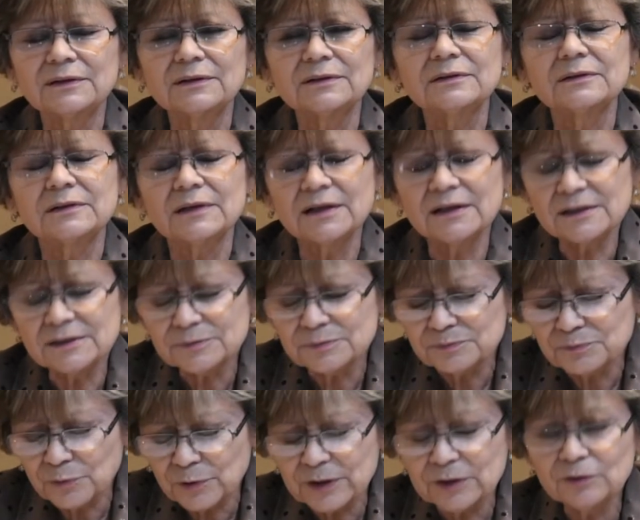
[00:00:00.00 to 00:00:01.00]
Yes,
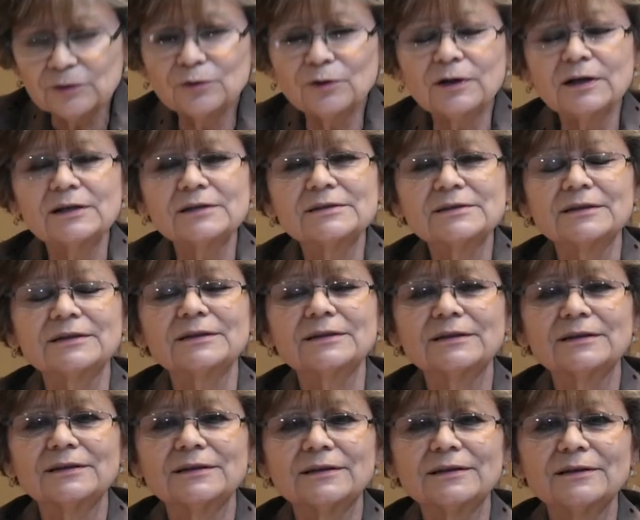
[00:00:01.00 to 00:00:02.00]
it's
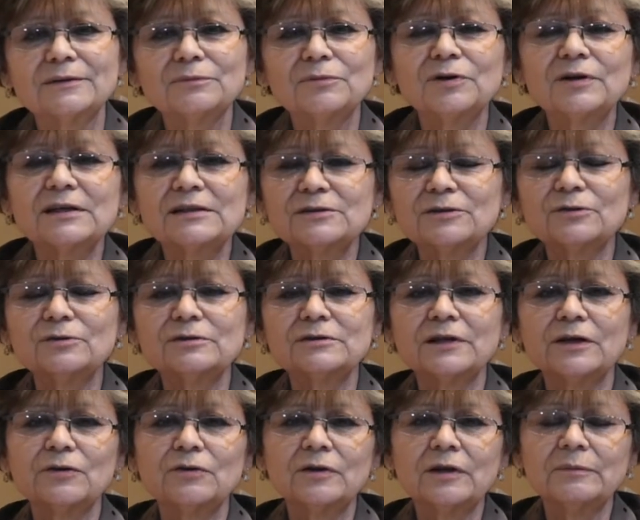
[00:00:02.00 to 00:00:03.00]
it's good to get
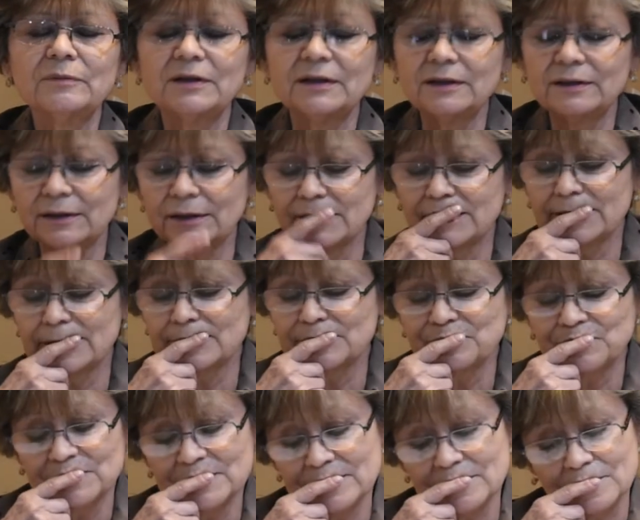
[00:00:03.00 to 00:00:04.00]
angry. We
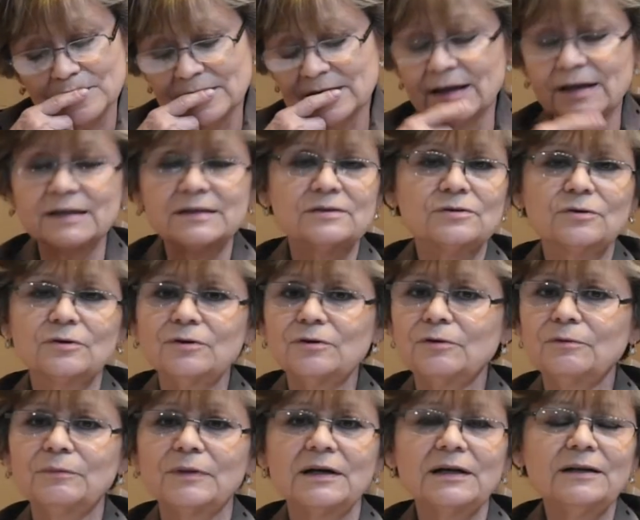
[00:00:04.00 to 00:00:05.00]
need to
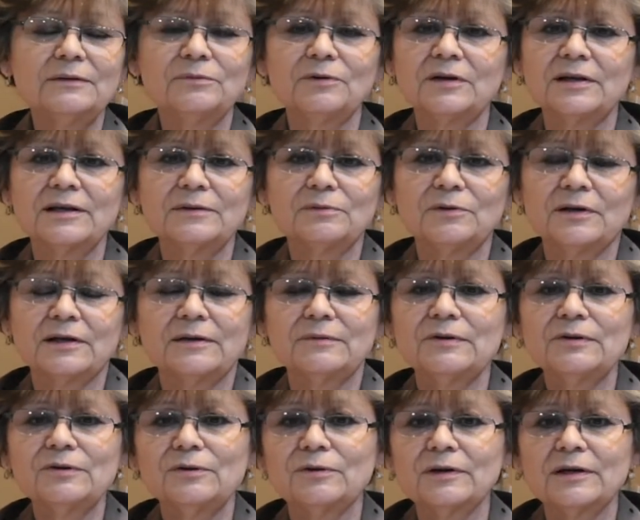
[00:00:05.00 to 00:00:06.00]
meditate. Hey, I'm
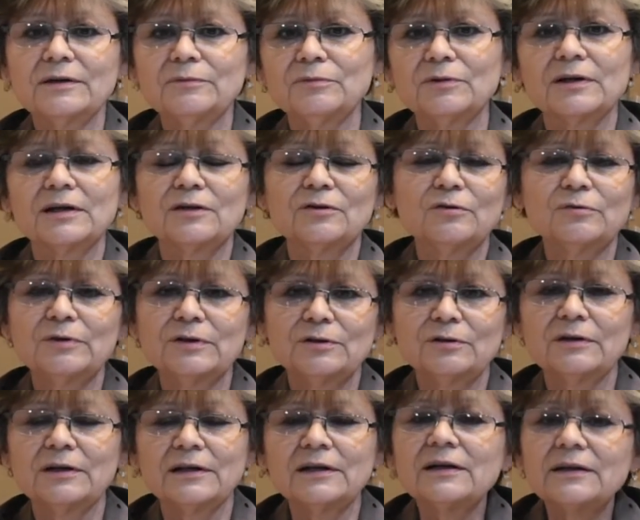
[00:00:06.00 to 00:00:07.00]
wrong here. I
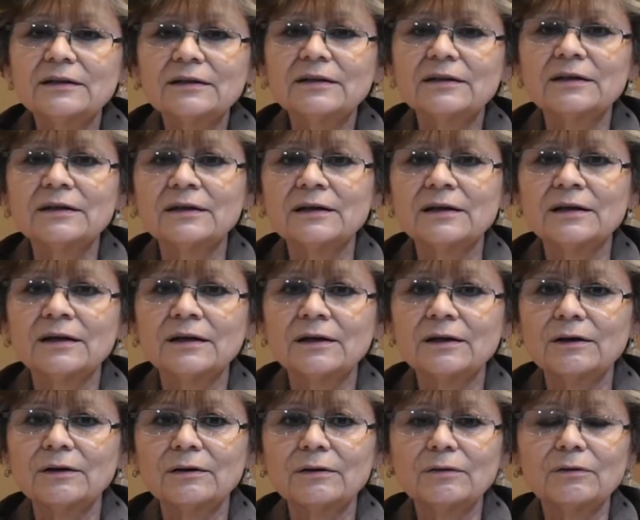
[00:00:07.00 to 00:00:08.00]
need to meditate.
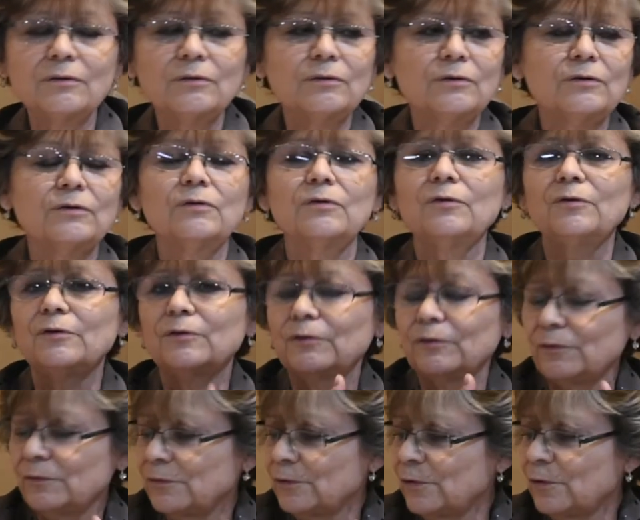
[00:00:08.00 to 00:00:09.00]
I'm not
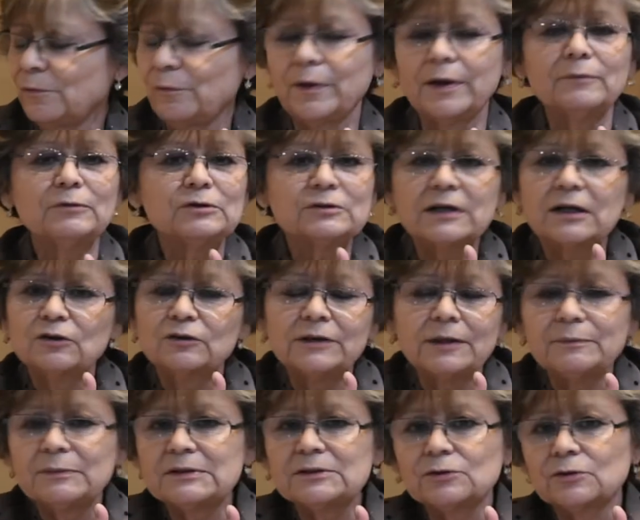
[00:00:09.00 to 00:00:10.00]
tolerant.
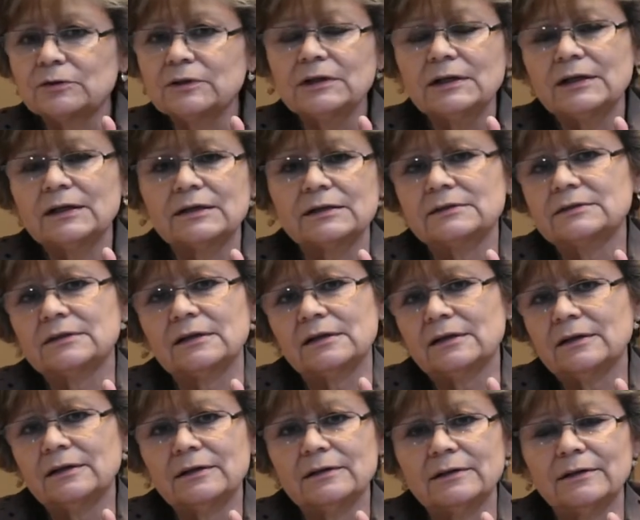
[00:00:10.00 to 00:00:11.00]
Or we see that the other
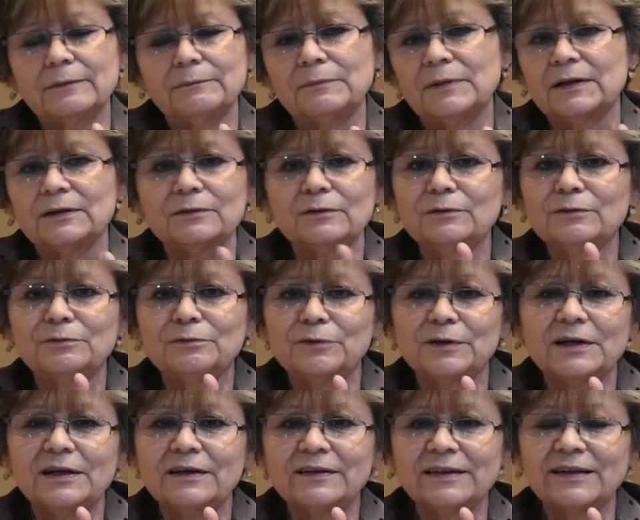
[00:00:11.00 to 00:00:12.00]
person is
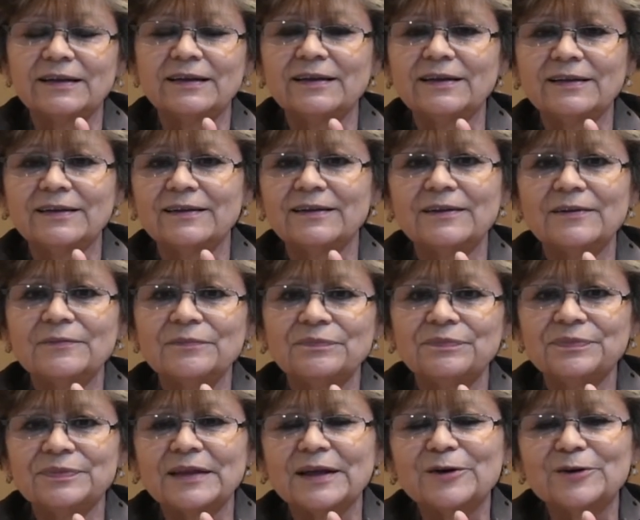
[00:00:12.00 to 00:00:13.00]
definitely out
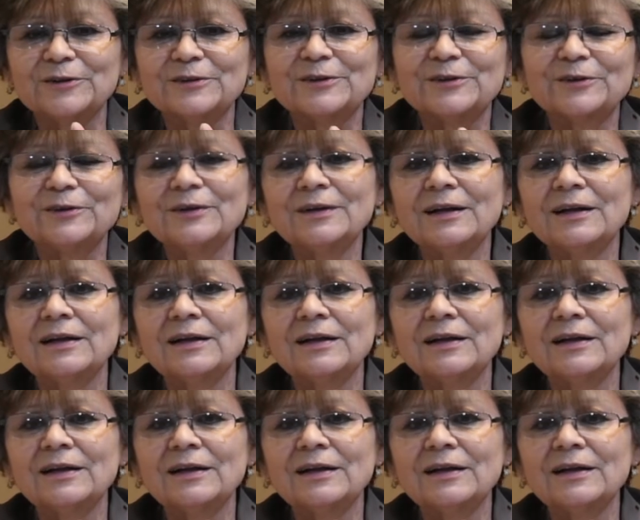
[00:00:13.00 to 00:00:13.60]
of control.